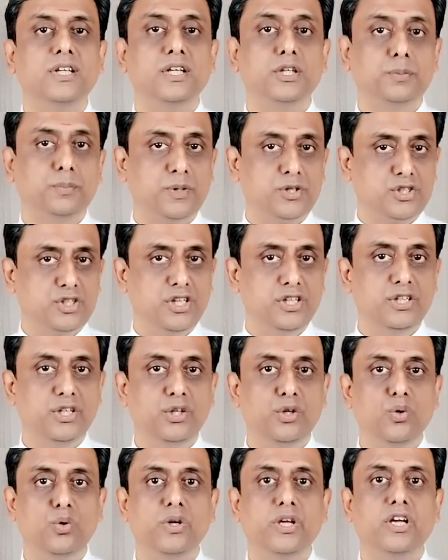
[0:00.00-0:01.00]
especially in
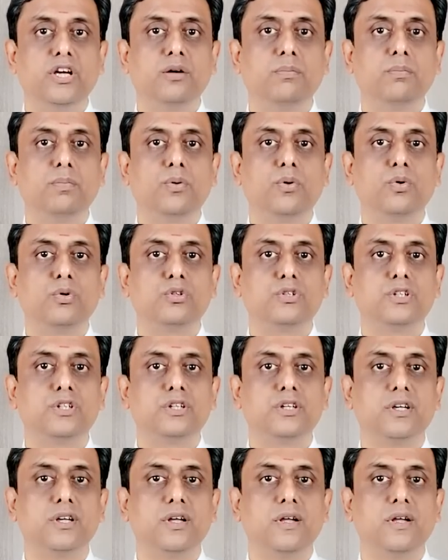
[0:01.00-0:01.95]
the yogic approach,